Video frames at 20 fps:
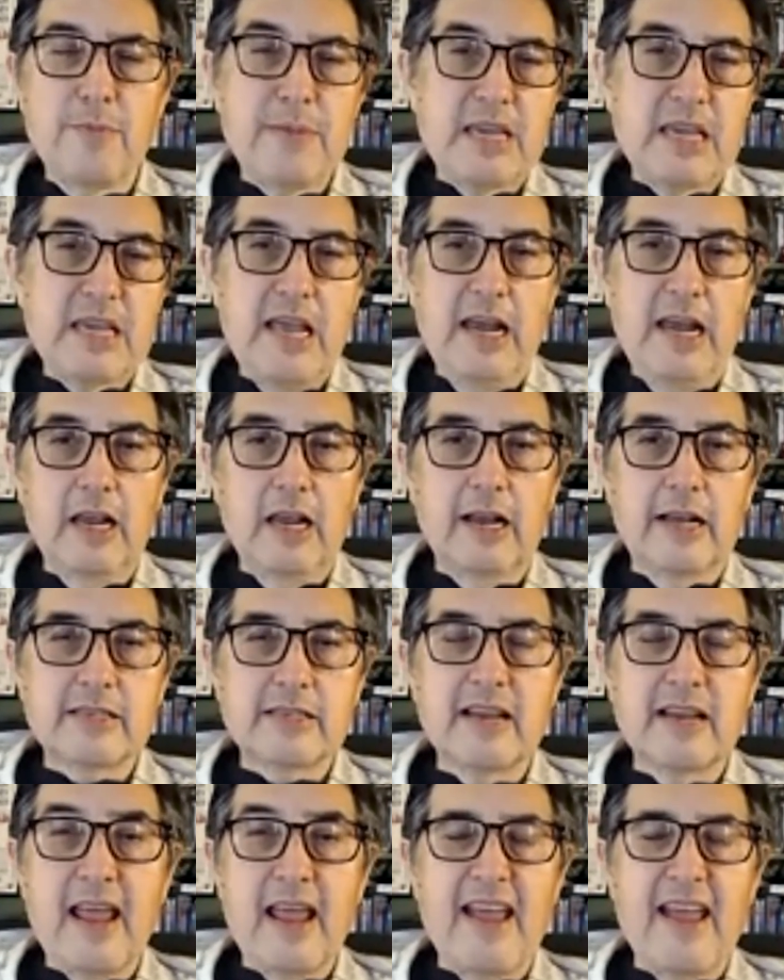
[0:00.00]
beginning
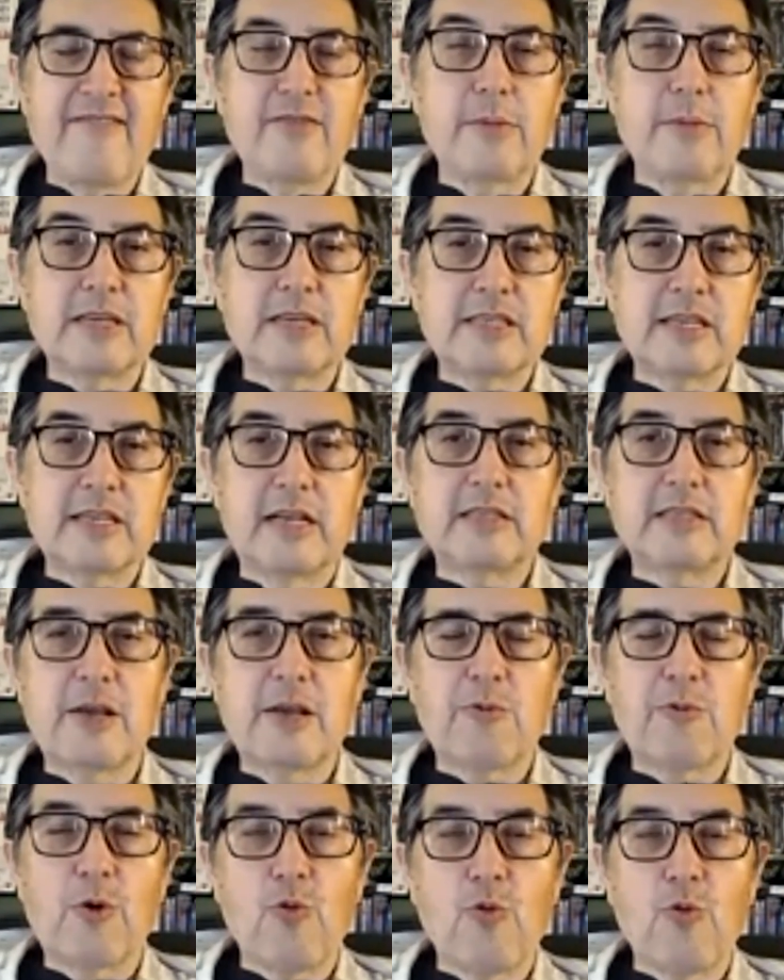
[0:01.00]
because it gave them the sense
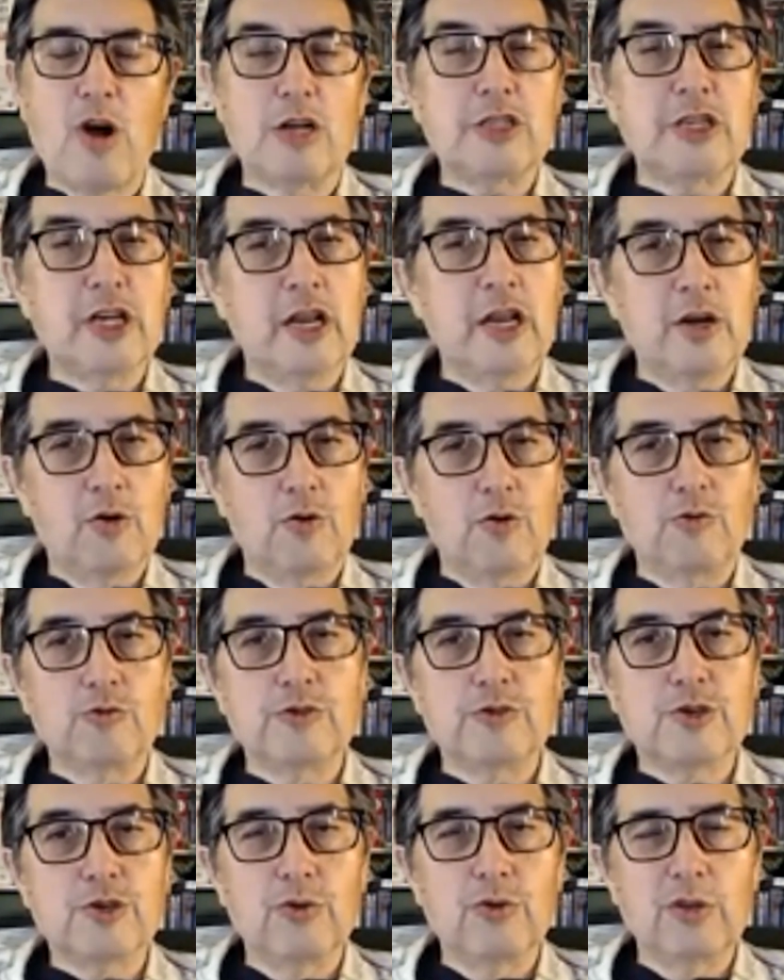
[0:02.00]
they were watching an
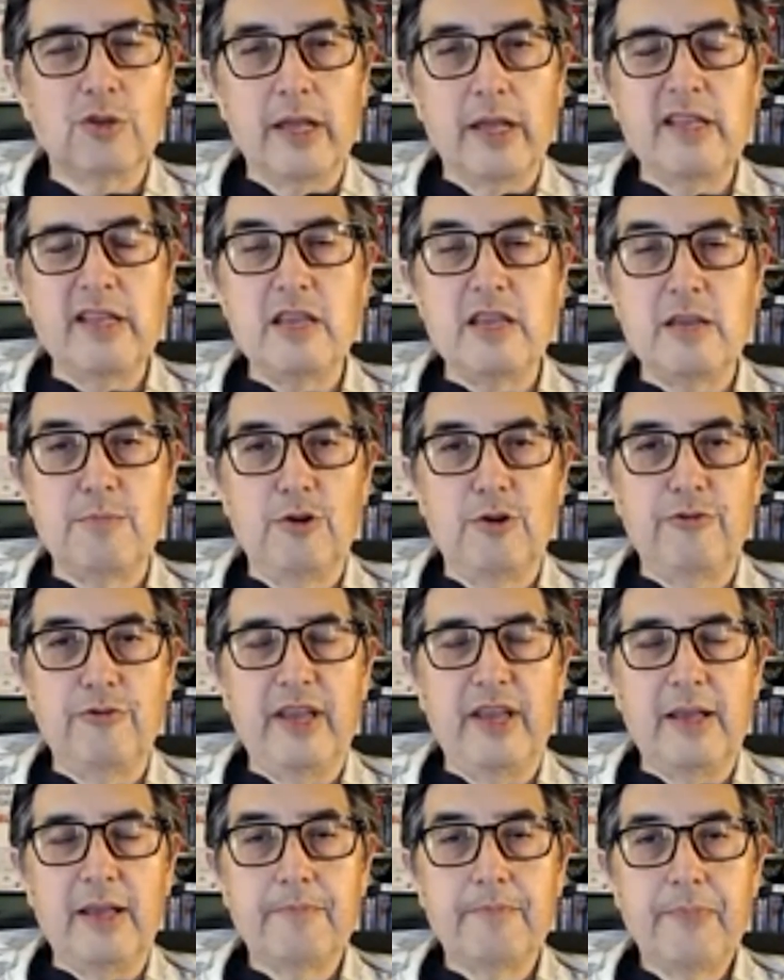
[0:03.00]
old school Indy
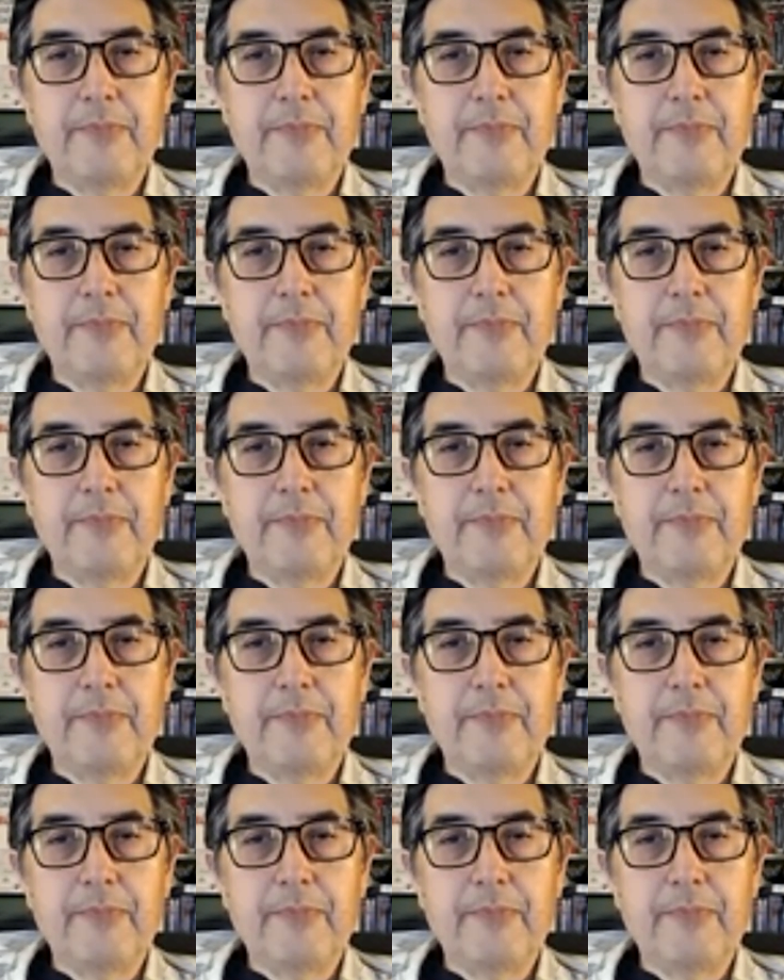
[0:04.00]
movie